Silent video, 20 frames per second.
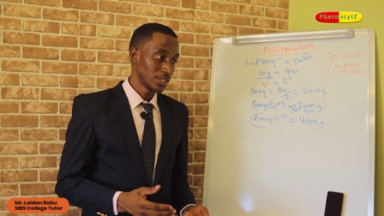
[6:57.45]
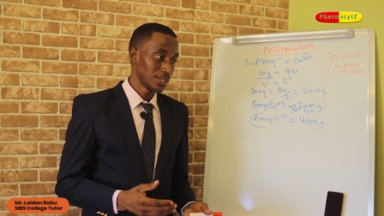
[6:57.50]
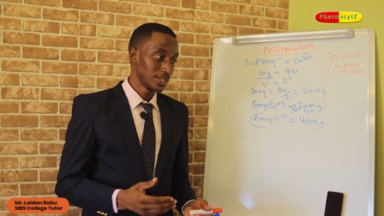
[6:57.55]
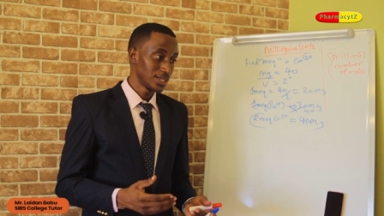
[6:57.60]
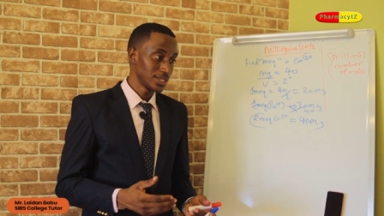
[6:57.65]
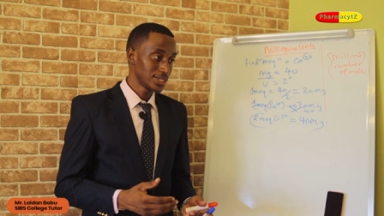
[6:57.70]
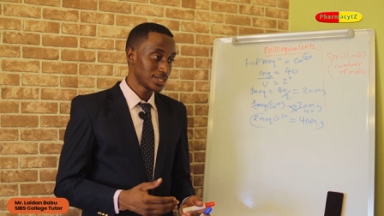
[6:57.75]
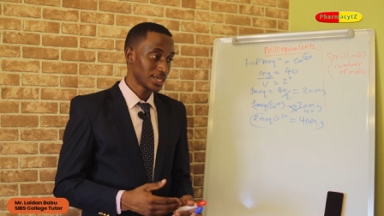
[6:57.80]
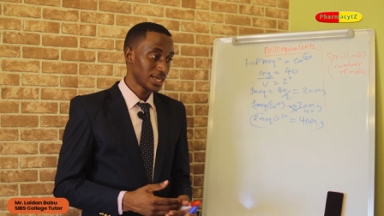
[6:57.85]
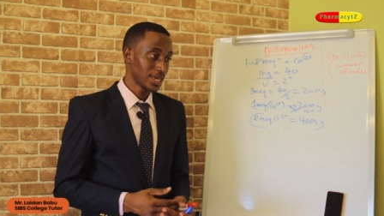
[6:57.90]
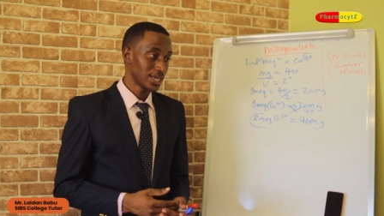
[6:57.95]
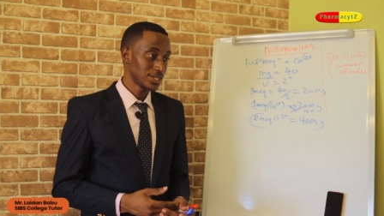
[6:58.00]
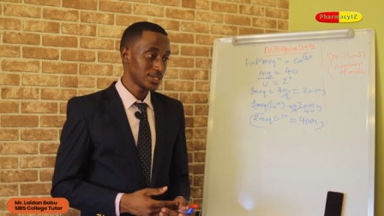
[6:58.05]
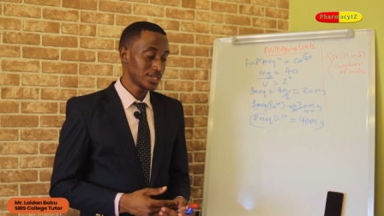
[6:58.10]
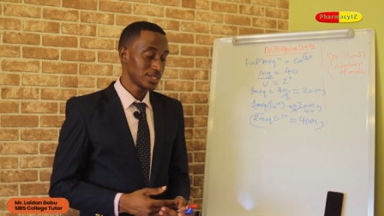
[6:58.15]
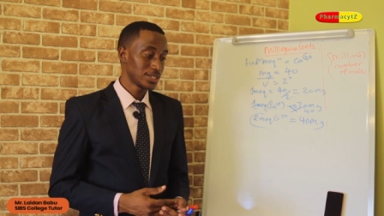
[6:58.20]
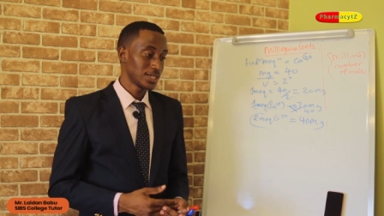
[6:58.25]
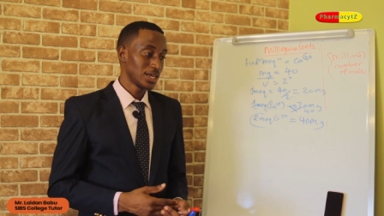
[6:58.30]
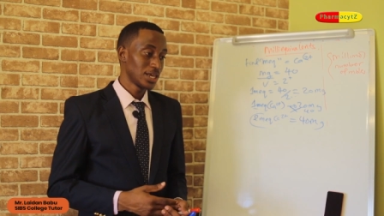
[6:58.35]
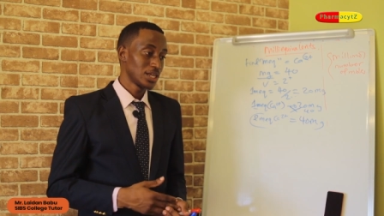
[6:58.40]
In this
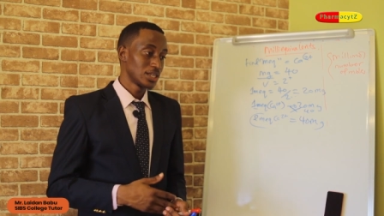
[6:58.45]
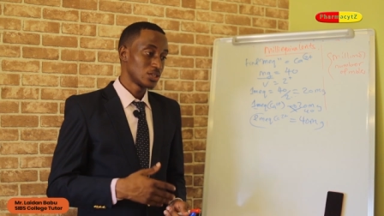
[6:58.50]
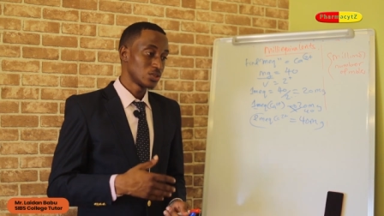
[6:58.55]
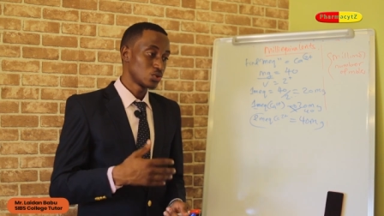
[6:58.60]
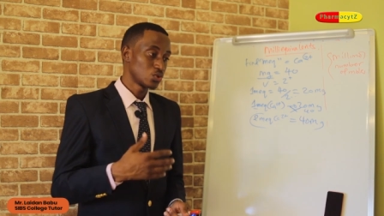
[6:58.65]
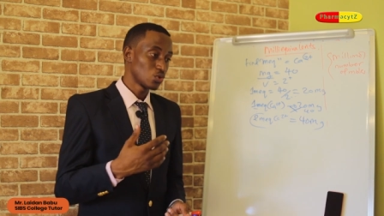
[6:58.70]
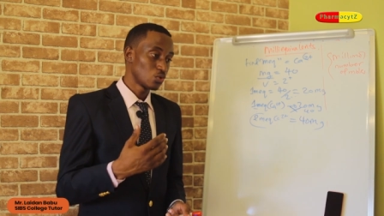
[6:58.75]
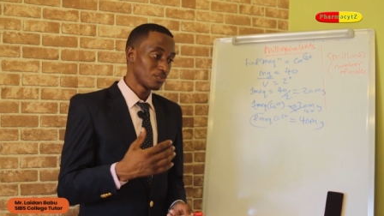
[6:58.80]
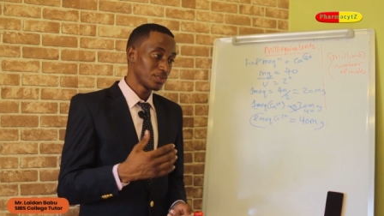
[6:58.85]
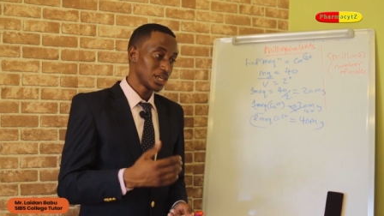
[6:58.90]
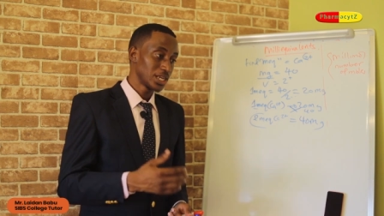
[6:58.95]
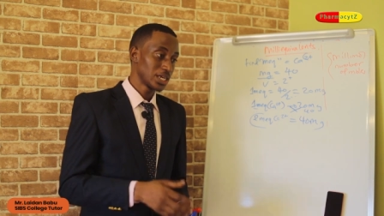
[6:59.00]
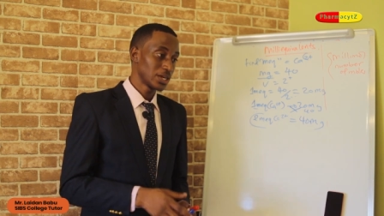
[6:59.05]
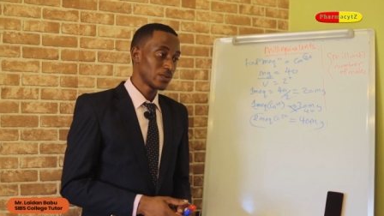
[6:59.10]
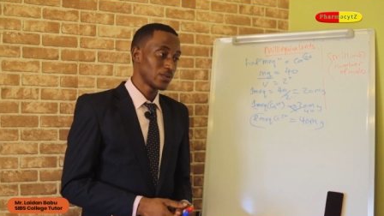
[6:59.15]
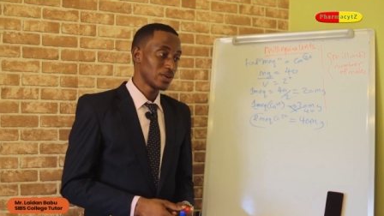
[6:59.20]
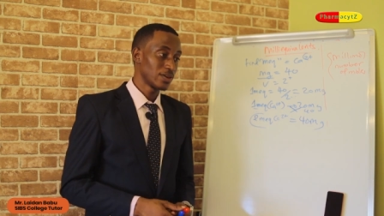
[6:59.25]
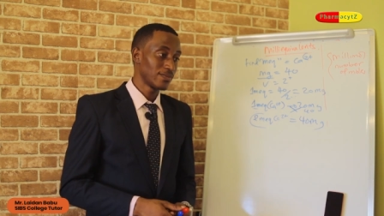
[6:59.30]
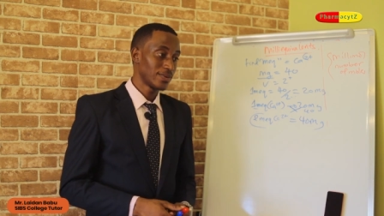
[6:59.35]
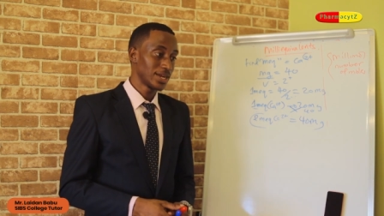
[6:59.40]
case, 2
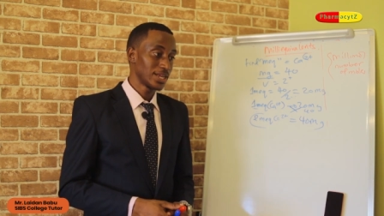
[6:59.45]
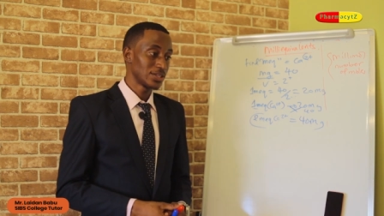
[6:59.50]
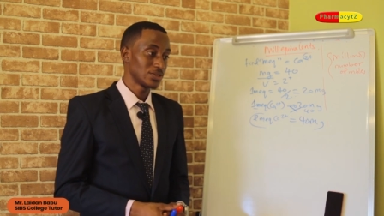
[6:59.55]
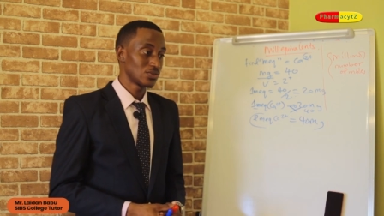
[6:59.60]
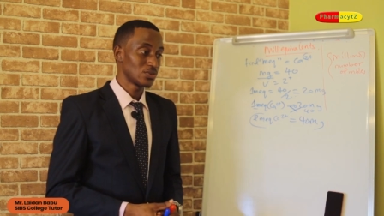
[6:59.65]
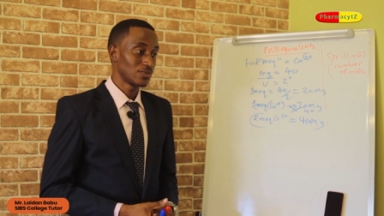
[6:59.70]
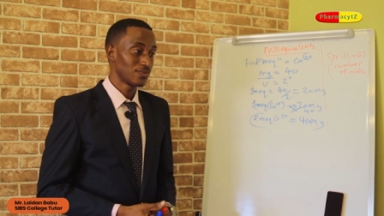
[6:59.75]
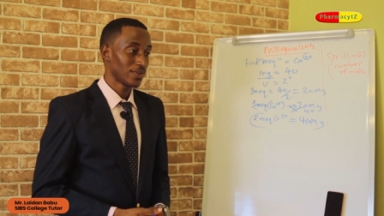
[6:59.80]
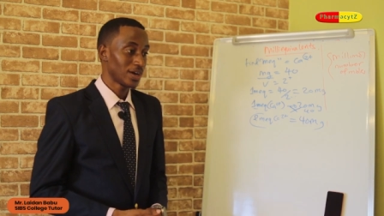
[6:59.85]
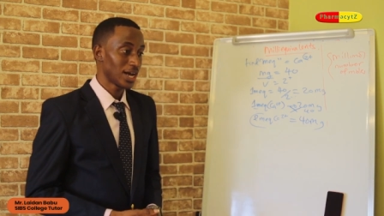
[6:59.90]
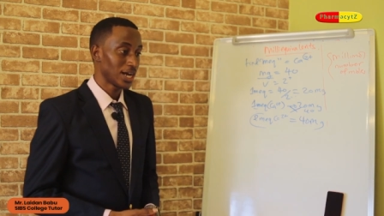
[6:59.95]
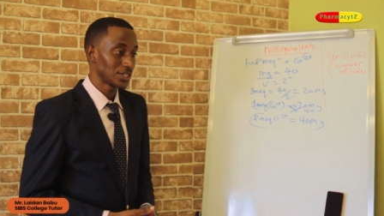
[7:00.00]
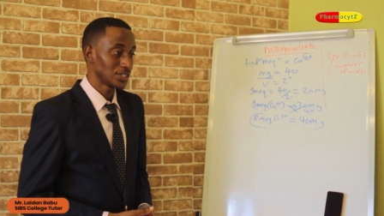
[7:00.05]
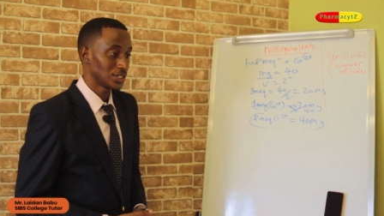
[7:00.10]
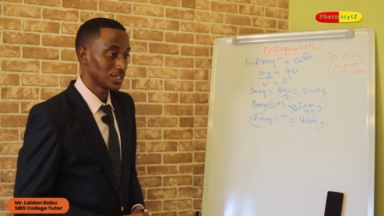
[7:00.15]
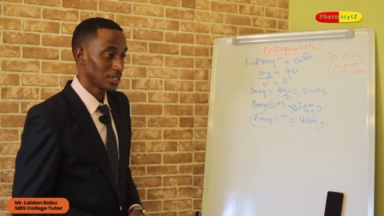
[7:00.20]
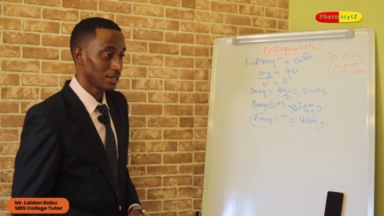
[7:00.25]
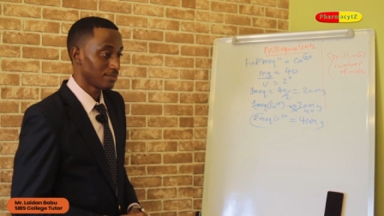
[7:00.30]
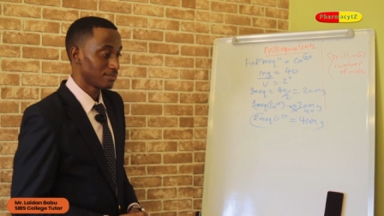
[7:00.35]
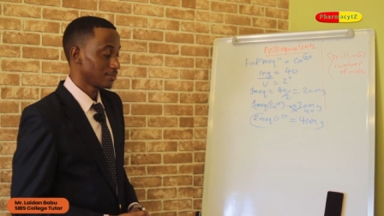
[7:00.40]
milliequivalents of
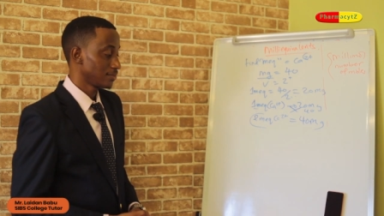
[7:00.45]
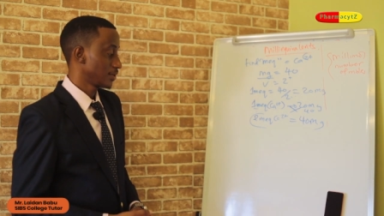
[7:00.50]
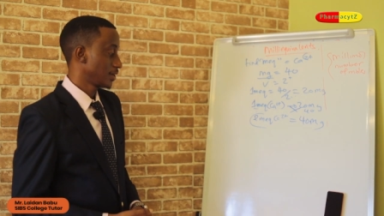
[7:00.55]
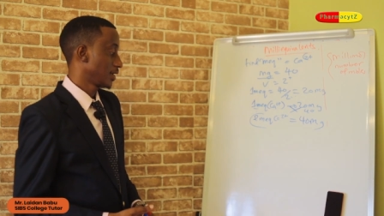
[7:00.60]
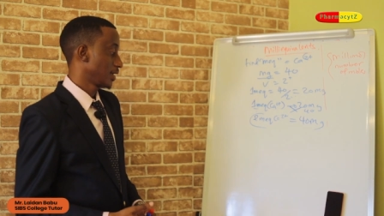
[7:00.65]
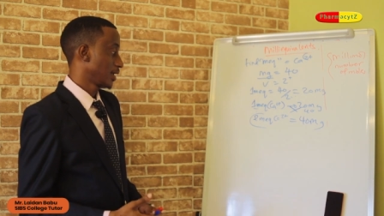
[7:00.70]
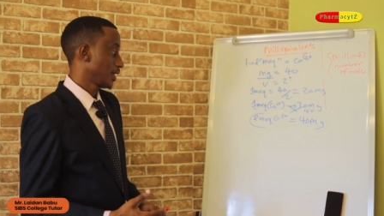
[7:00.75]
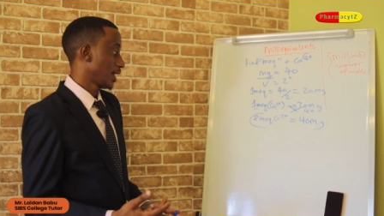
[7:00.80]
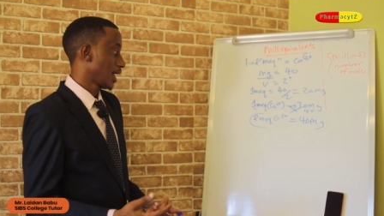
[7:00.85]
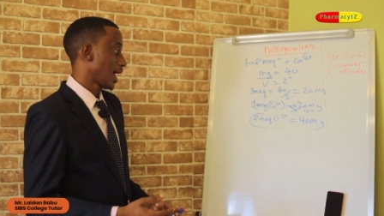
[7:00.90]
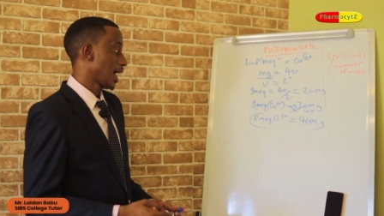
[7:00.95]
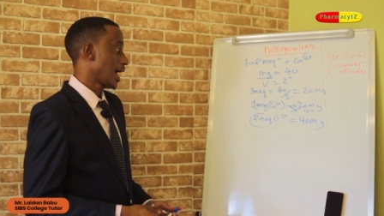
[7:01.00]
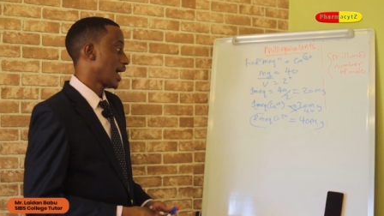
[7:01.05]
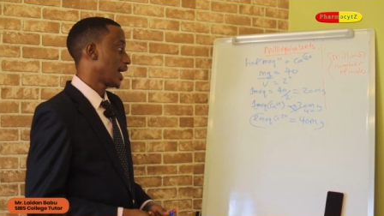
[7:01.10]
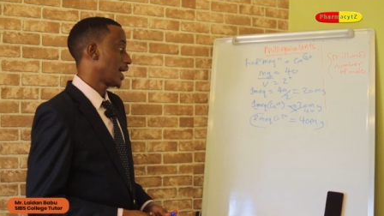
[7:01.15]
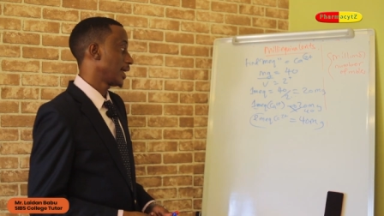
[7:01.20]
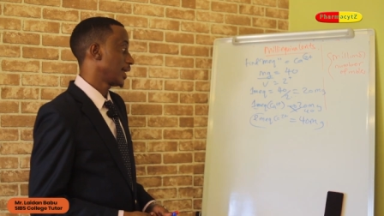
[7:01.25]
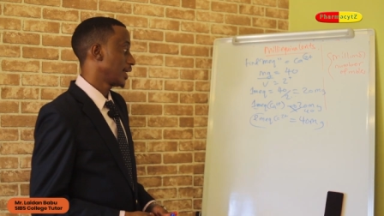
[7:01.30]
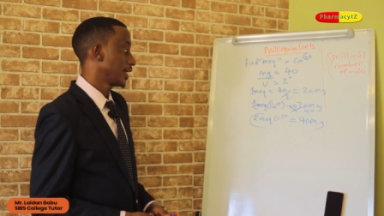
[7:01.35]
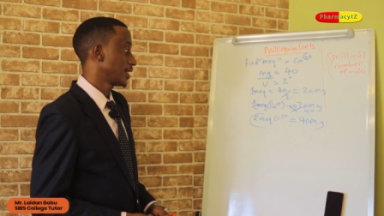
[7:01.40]
calcium
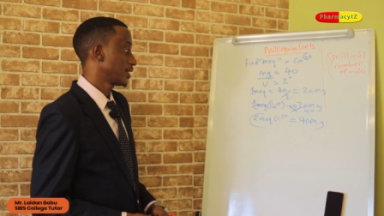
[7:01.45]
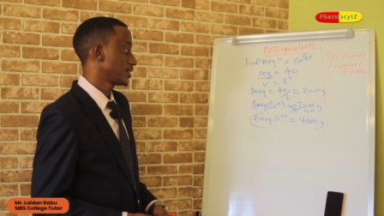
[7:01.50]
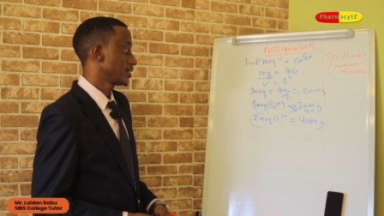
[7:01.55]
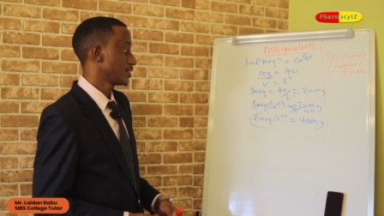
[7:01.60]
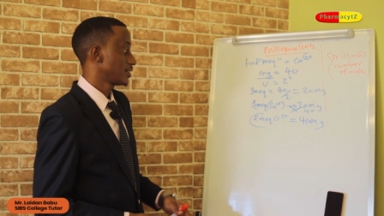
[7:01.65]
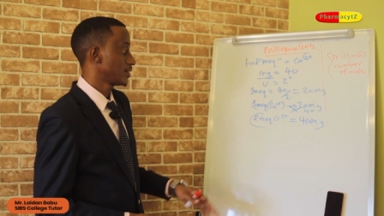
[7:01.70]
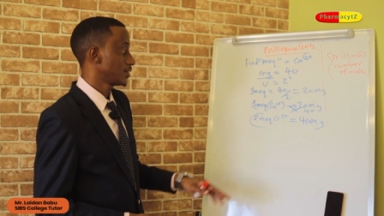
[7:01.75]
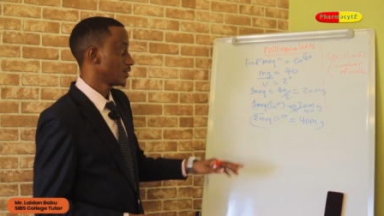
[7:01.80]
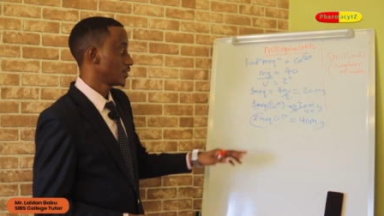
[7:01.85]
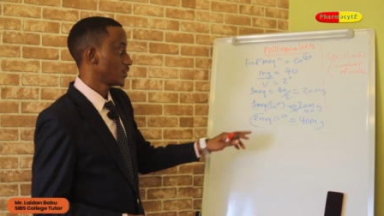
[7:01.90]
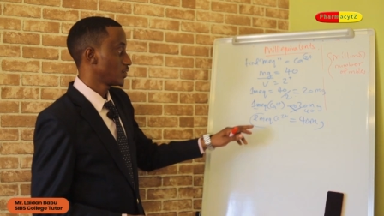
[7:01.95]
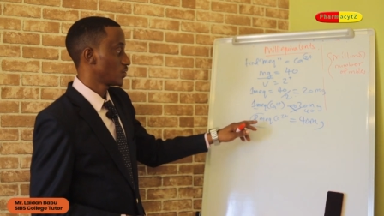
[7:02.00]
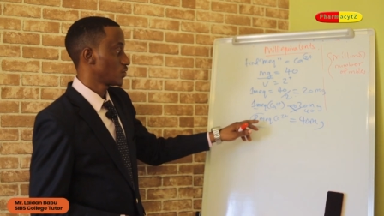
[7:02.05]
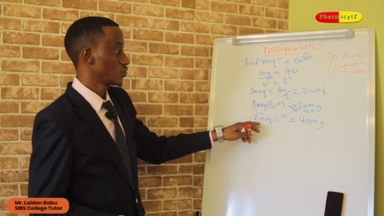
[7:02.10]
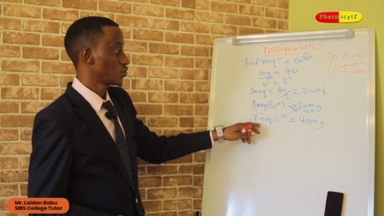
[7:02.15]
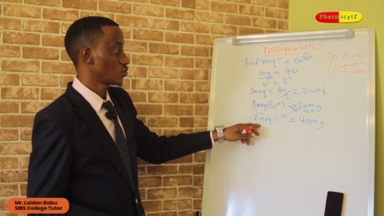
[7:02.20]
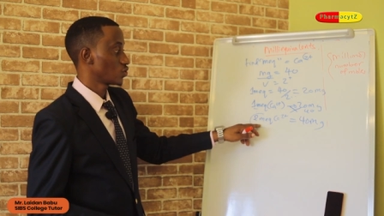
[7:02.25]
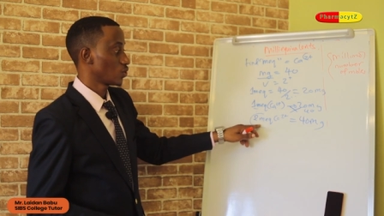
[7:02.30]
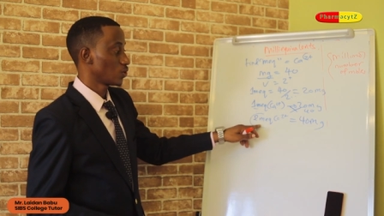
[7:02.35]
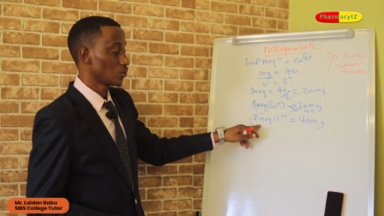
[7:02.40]
are in
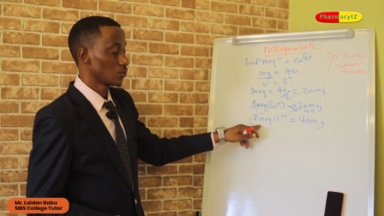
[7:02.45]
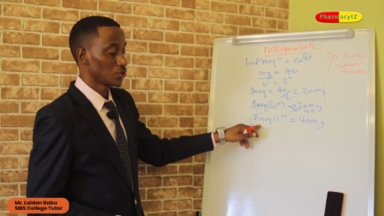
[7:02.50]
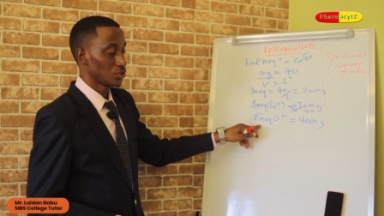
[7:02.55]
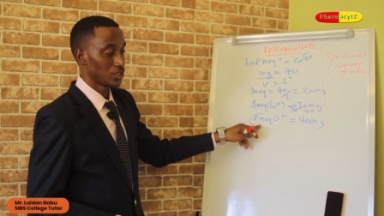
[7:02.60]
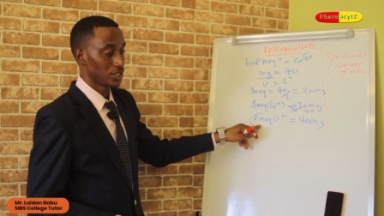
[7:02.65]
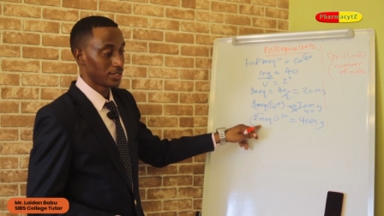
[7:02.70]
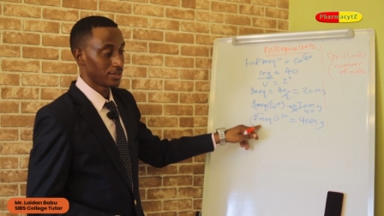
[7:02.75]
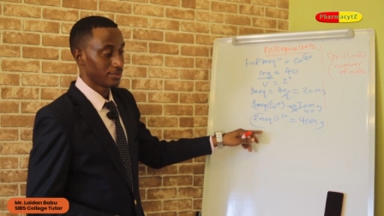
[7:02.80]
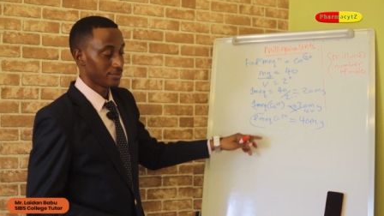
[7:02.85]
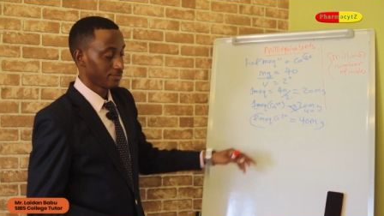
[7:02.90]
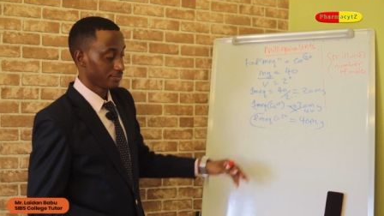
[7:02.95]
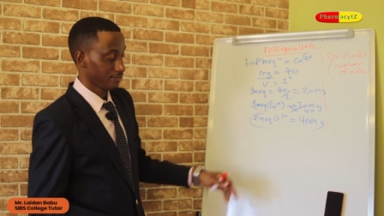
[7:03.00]
solution.